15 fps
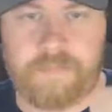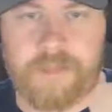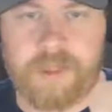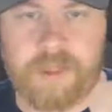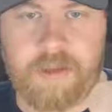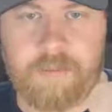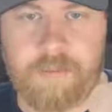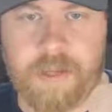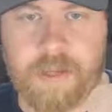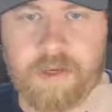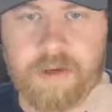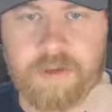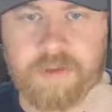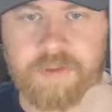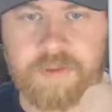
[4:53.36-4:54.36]

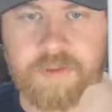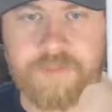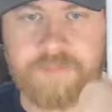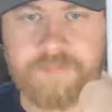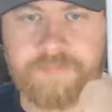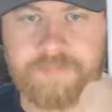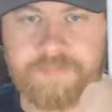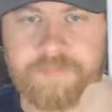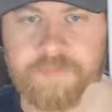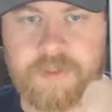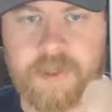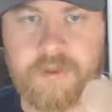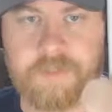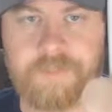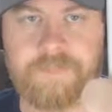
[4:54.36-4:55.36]
BM-800.
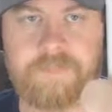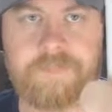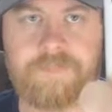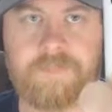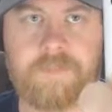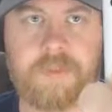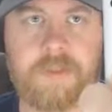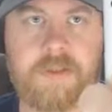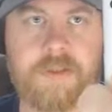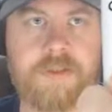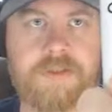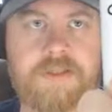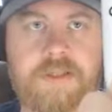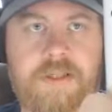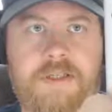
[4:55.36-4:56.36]
So you
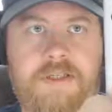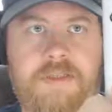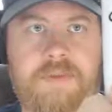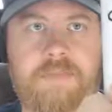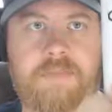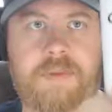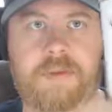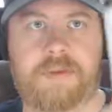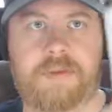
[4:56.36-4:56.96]
can see it's